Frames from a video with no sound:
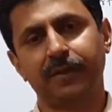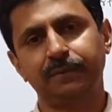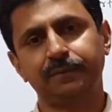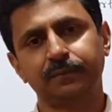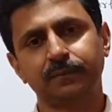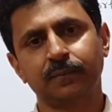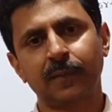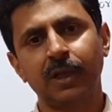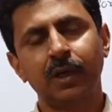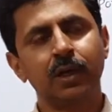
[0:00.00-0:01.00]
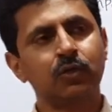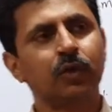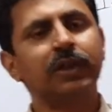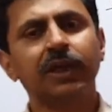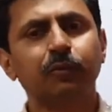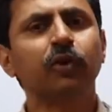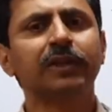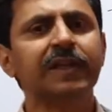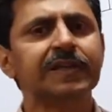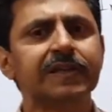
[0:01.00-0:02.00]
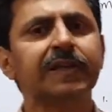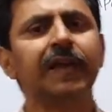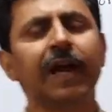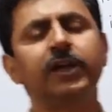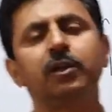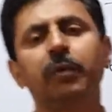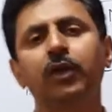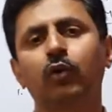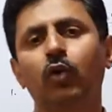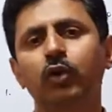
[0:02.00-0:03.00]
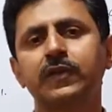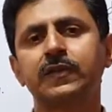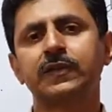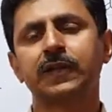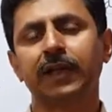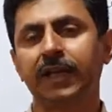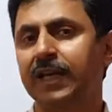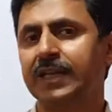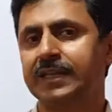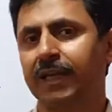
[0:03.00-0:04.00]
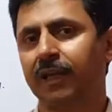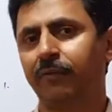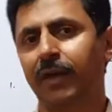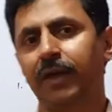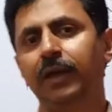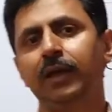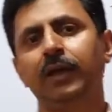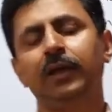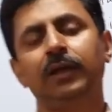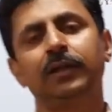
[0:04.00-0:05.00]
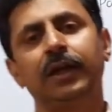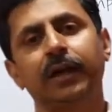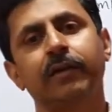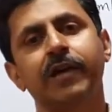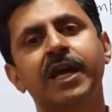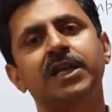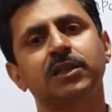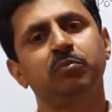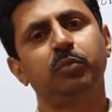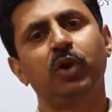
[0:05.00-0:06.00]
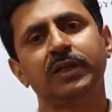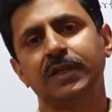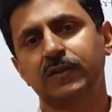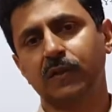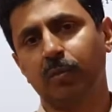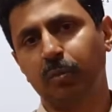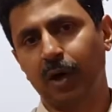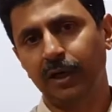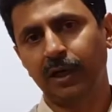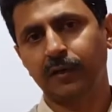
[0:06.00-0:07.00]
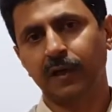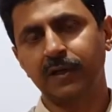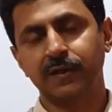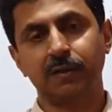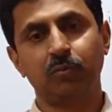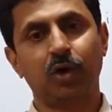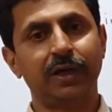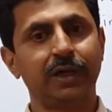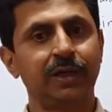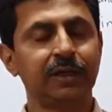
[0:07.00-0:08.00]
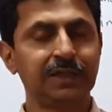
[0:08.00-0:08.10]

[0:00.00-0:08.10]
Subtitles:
So therefore, these three IEEE quotes clearly signify the great importance of power electronics in modern day-to-day life.